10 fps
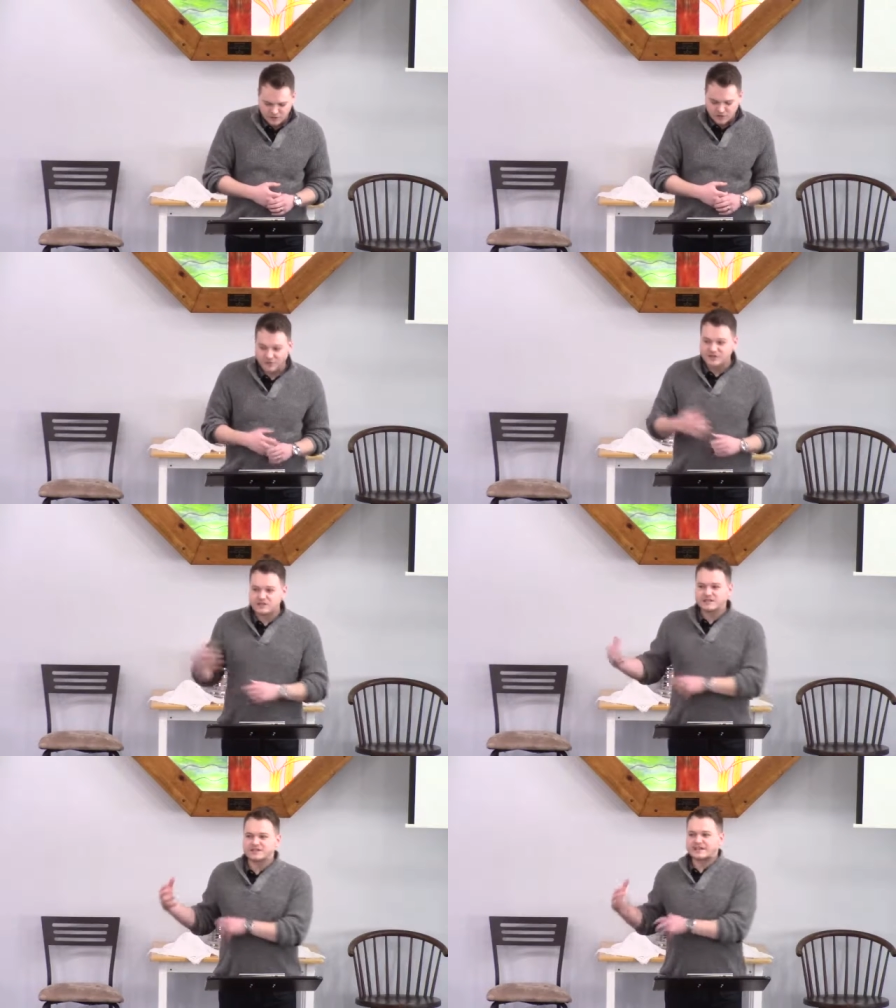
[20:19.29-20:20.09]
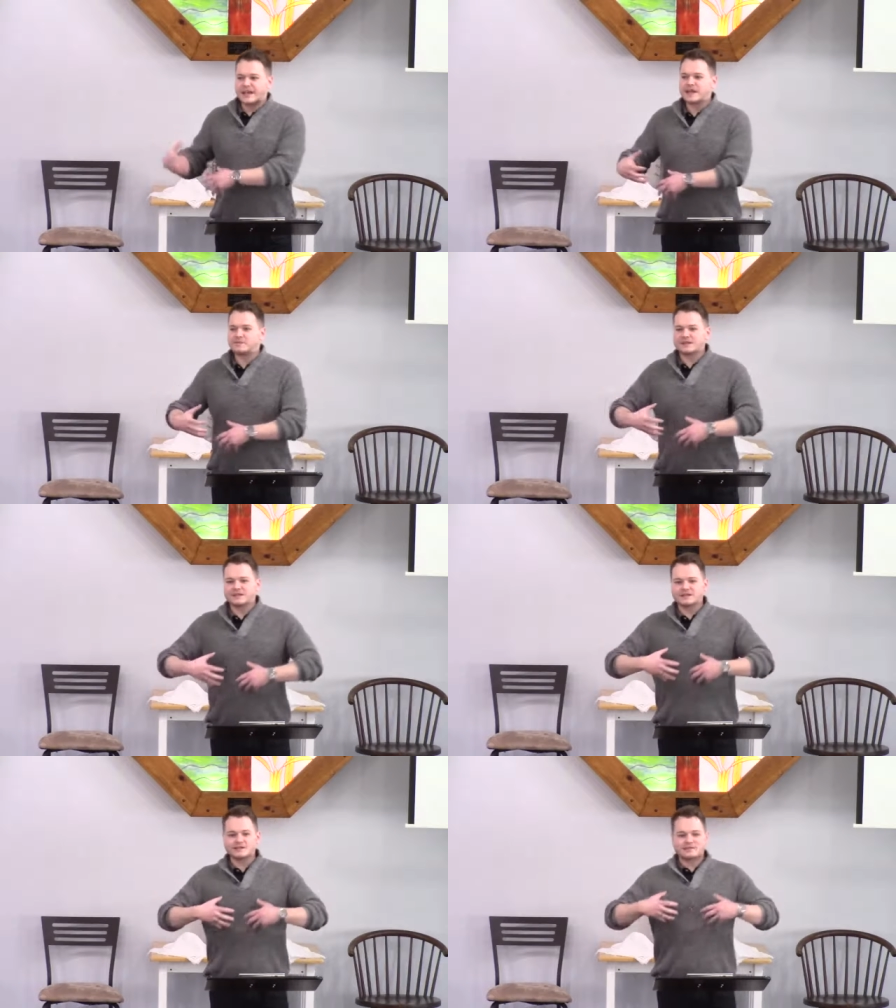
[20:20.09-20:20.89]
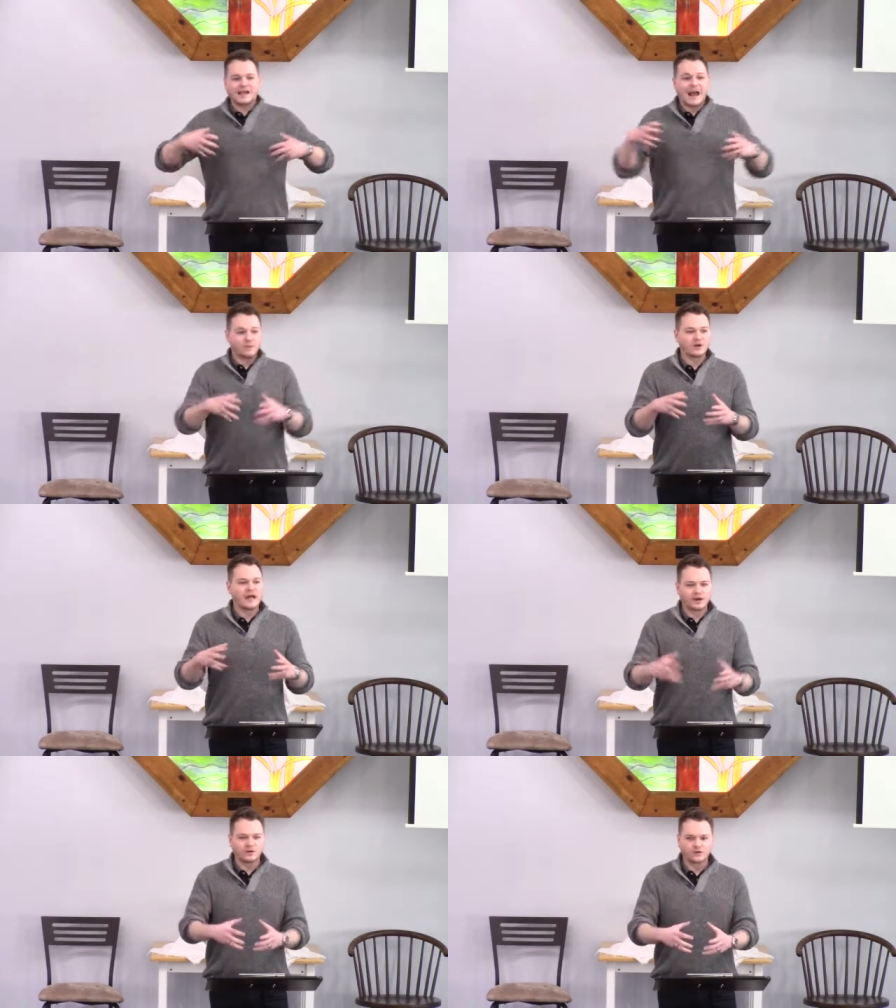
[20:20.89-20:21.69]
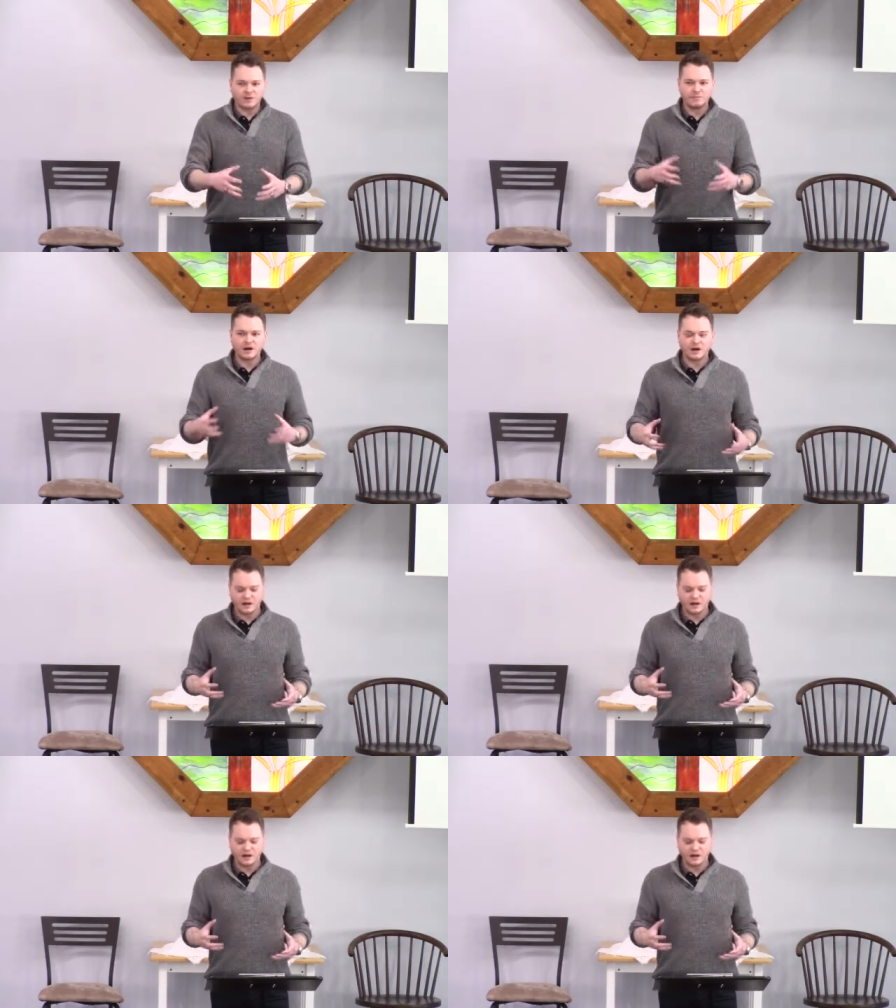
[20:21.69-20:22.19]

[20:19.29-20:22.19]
So when Jesus came and he tabernacled among